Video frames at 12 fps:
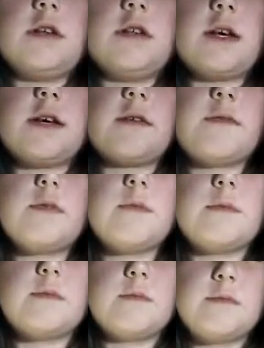Like a
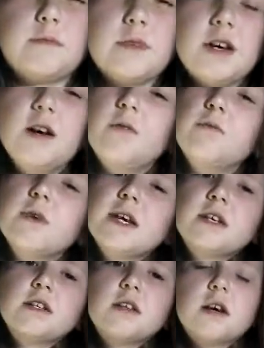few
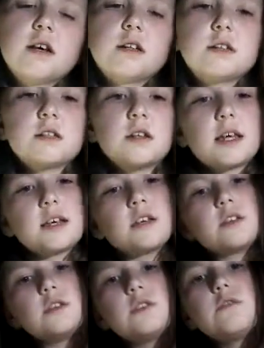weeks, like
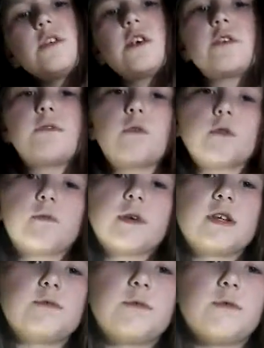3 or 4
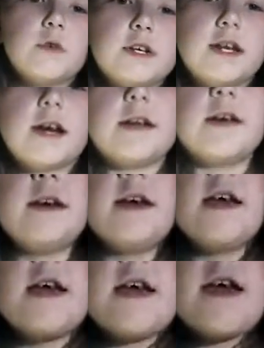weeks before he died.
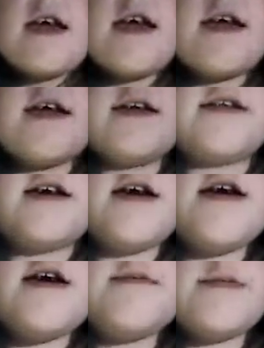And,
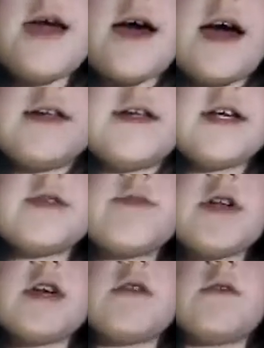yeah, I think it's
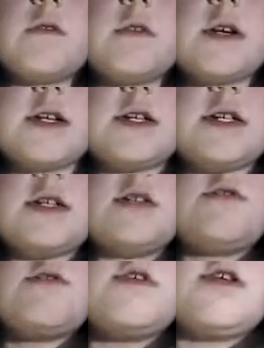pretty cool because the
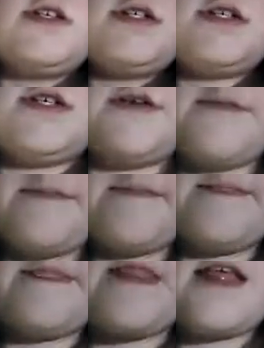doors
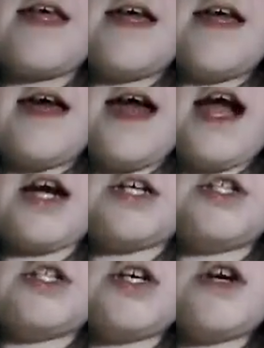actually